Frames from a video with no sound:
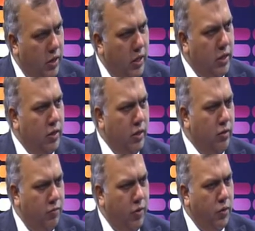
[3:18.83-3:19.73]
digni,
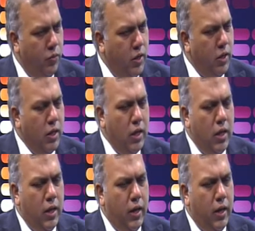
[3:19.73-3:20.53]
dignified right, way, right?